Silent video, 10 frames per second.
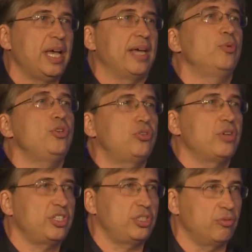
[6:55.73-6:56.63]
And would you
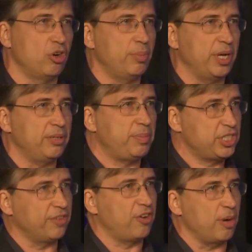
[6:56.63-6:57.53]
trust a robot
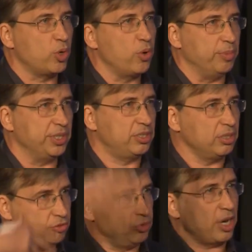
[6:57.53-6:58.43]
piece of farm equipment to
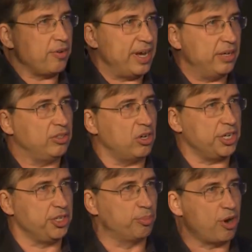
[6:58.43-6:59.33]
run around
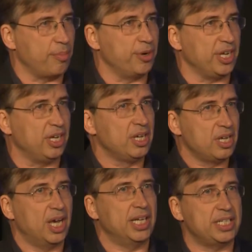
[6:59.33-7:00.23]
on your property
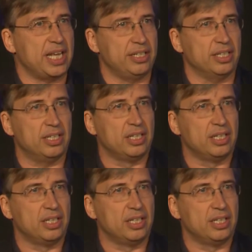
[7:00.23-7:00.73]
unattended?